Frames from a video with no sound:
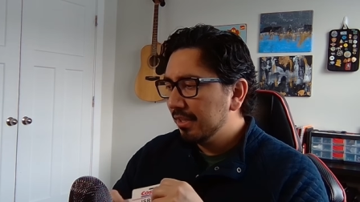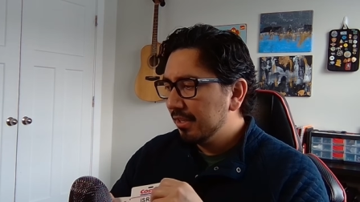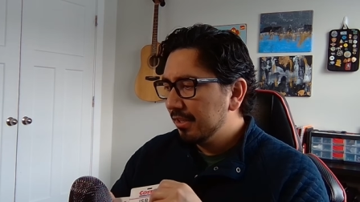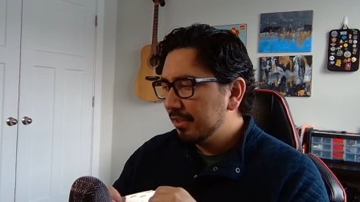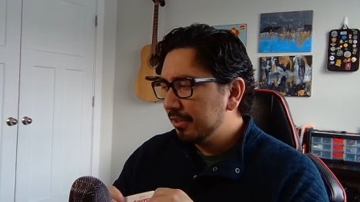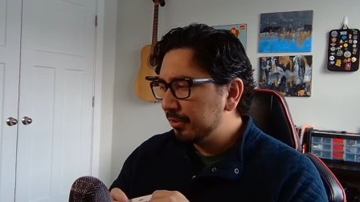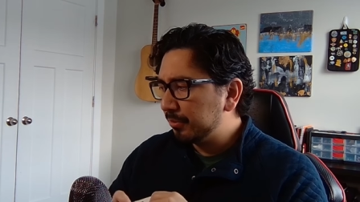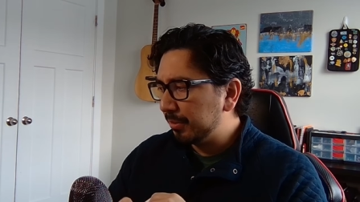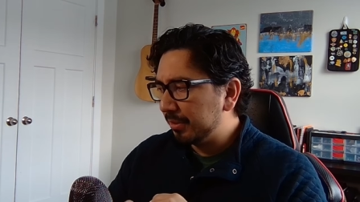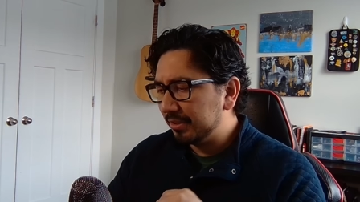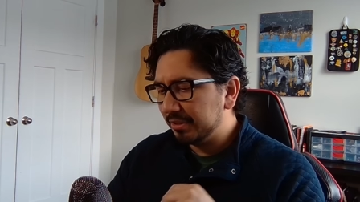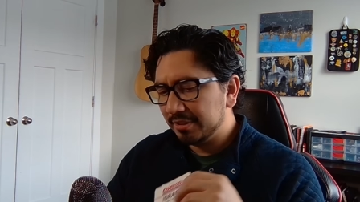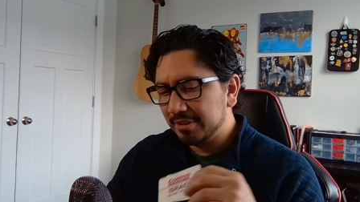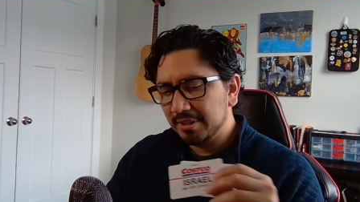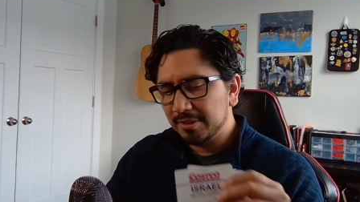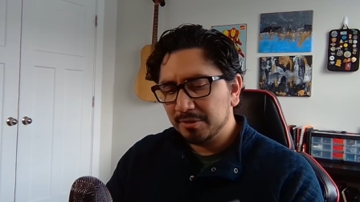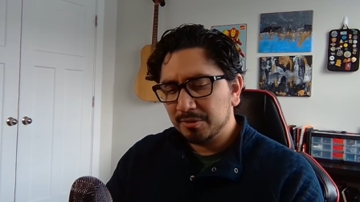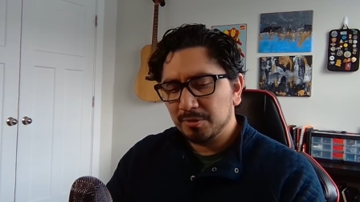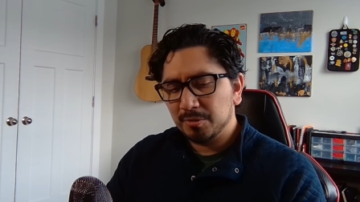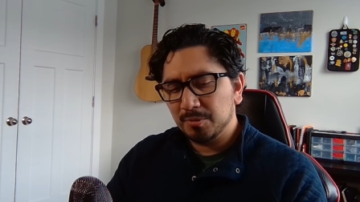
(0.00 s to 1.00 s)
switched
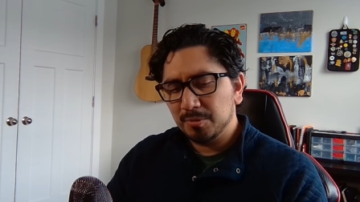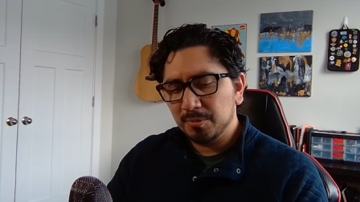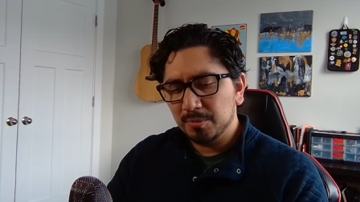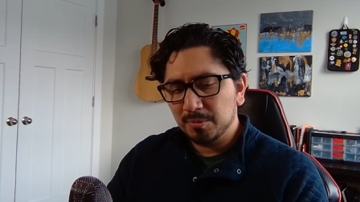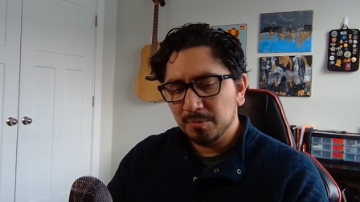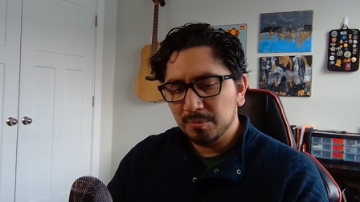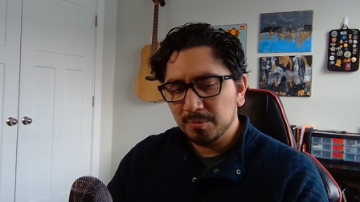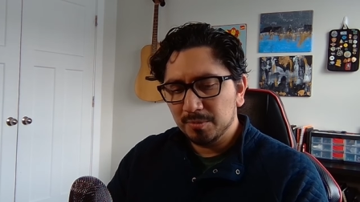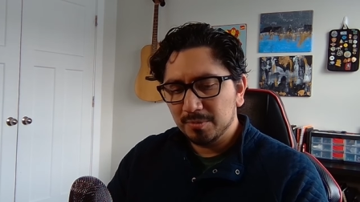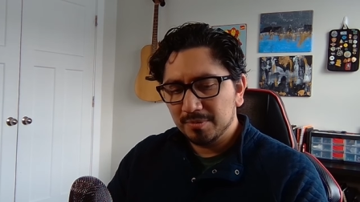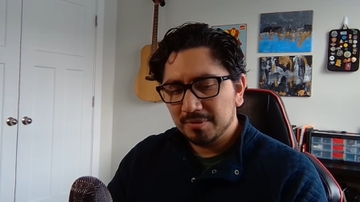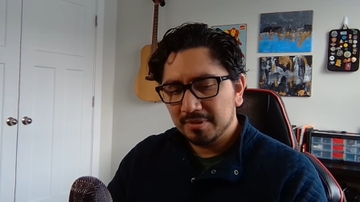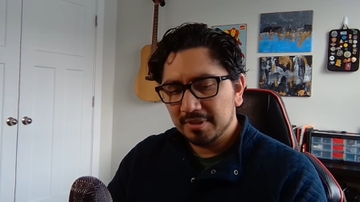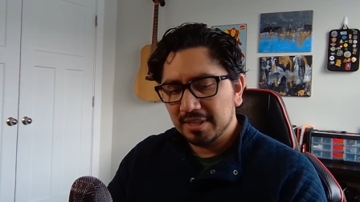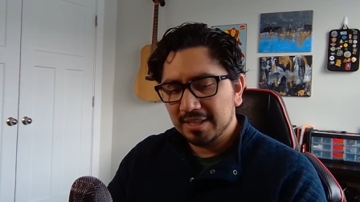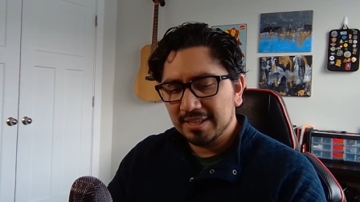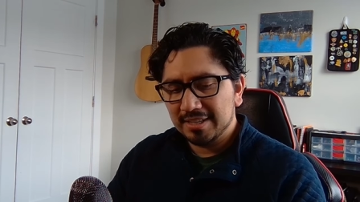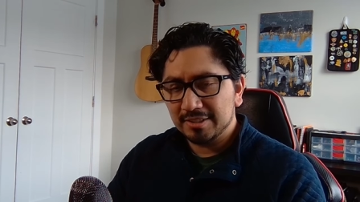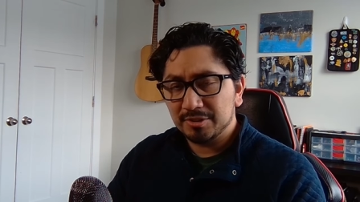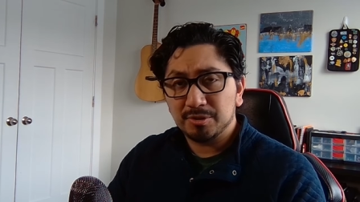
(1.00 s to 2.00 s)
it to
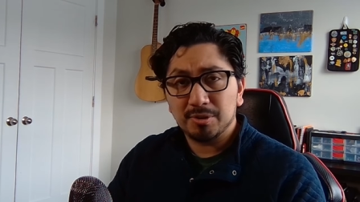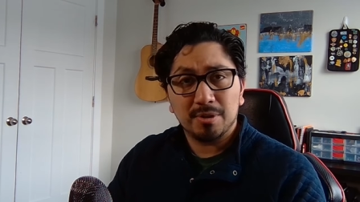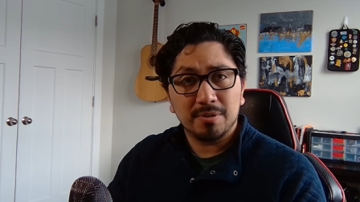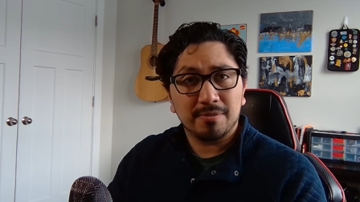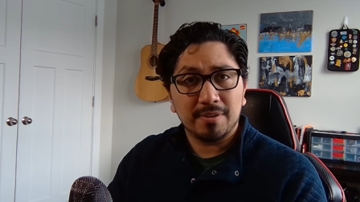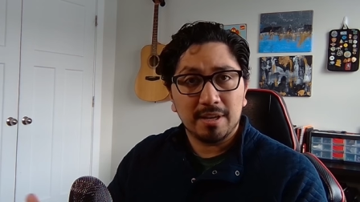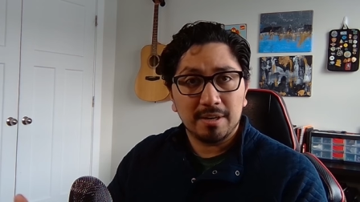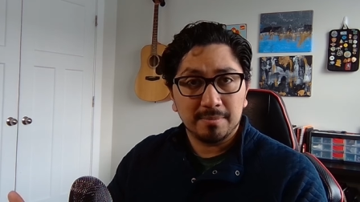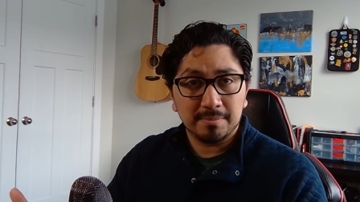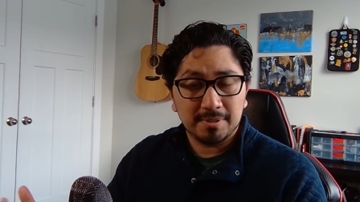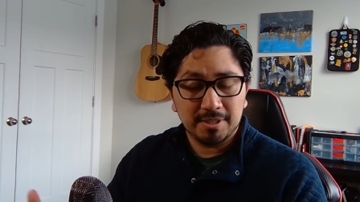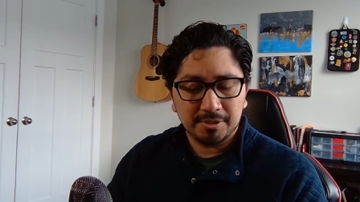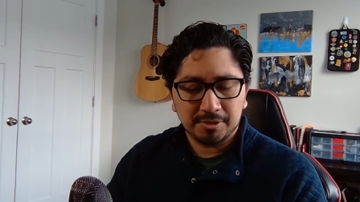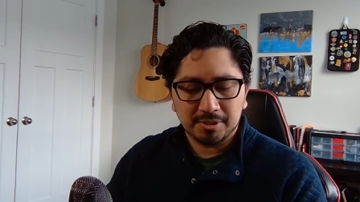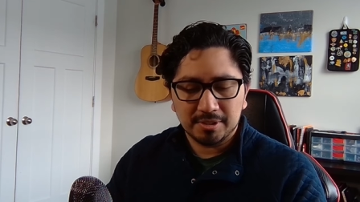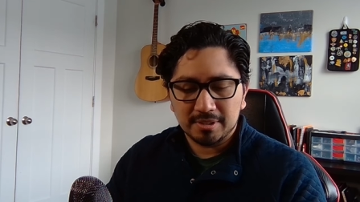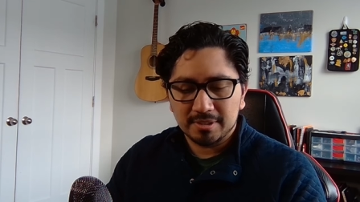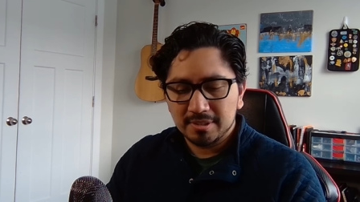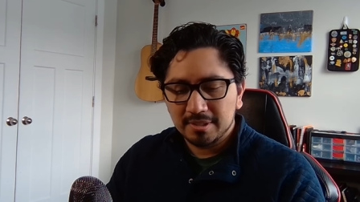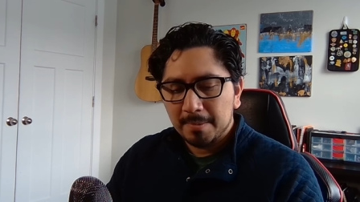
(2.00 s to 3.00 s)
uh, certified
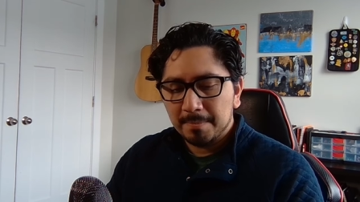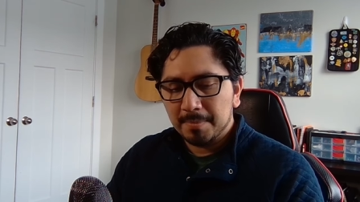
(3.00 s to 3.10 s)
optician.